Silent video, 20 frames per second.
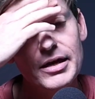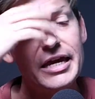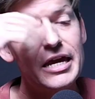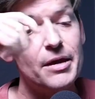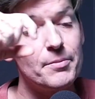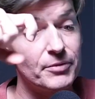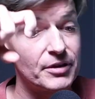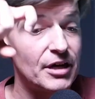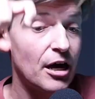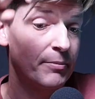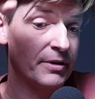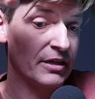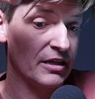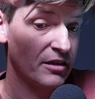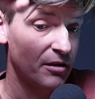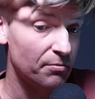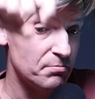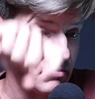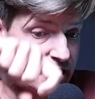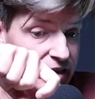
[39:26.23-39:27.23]
him coming
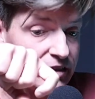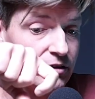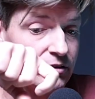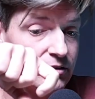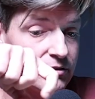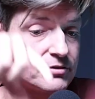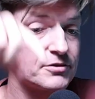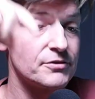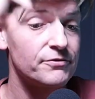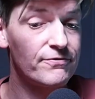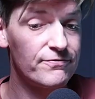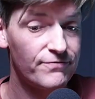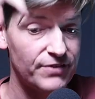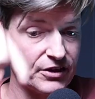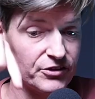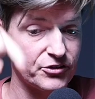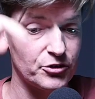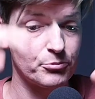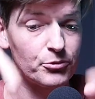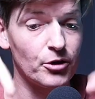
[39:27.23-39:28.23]
in the middle to
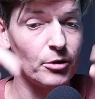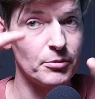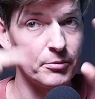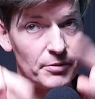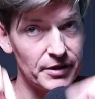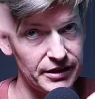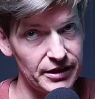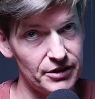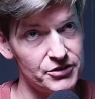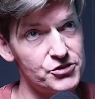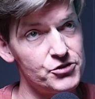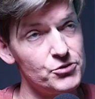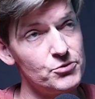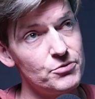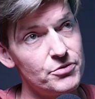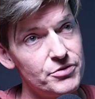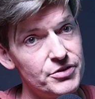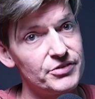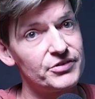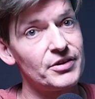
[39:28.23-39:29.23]
fix a problem that gets
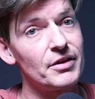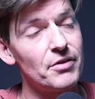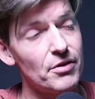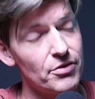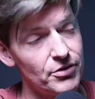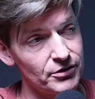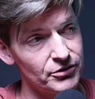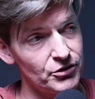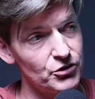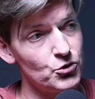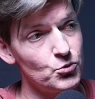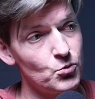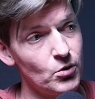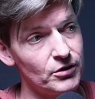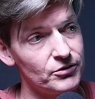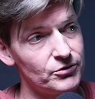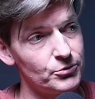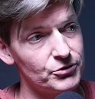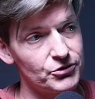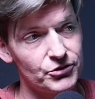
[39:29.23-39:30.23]
you this other thing that you
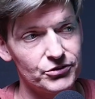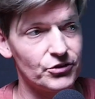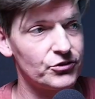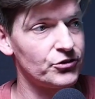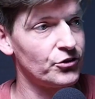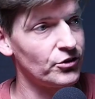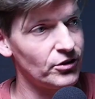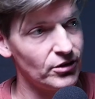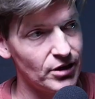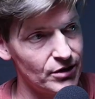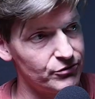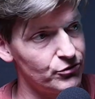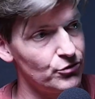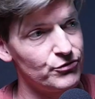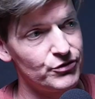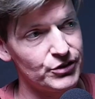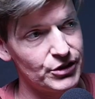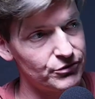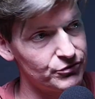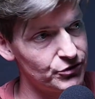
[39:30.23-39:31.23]
want which is eternal life or
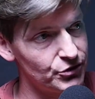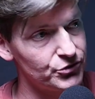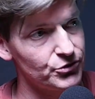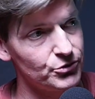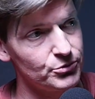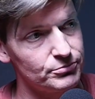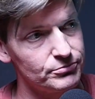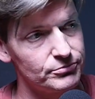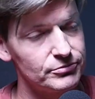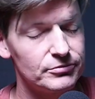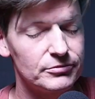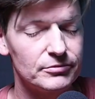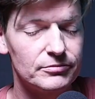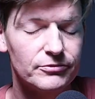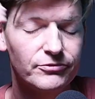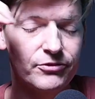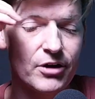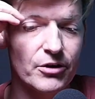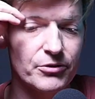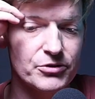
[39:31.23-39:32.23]
forgiveness yeah, or yeah, yeah.
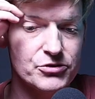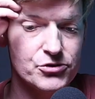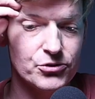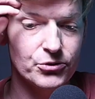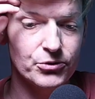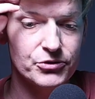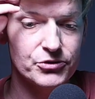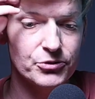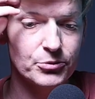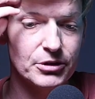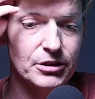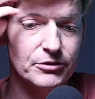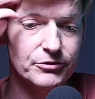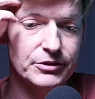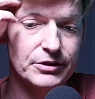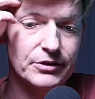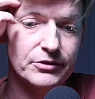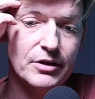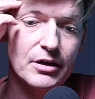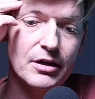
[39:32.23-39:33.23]
fire insurance or
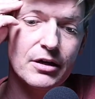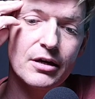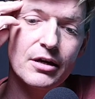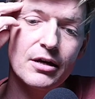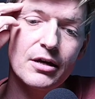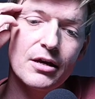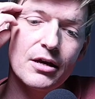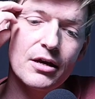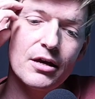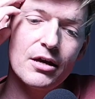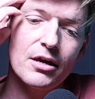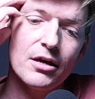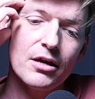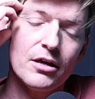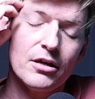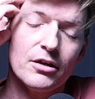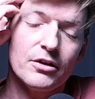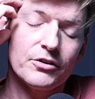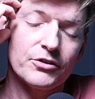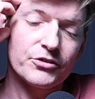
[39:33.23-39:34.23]
whatever it is
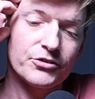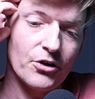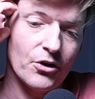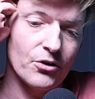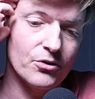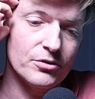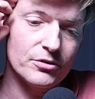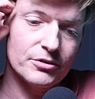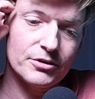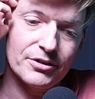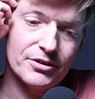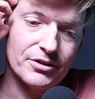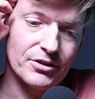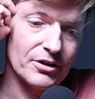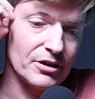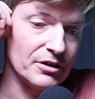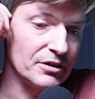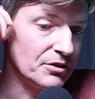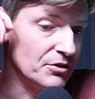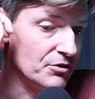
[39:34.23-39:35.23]
so you
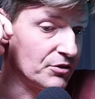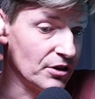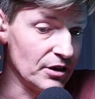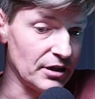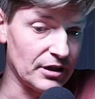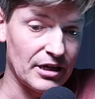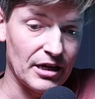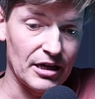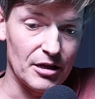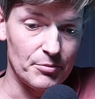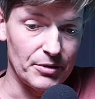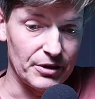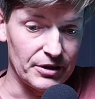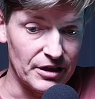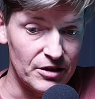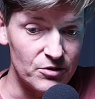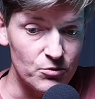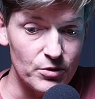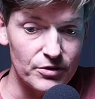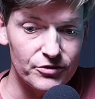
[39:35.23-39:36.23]
gotta you gotta kind of
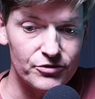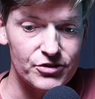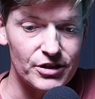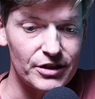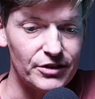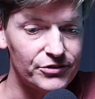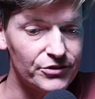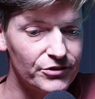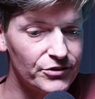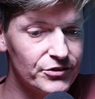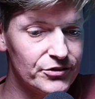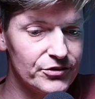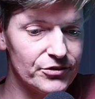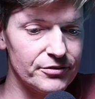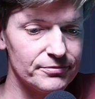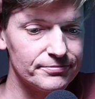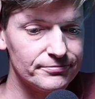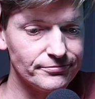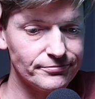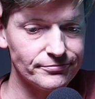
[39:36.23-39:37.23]
begin with
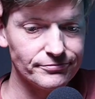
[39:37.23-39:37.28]
jesus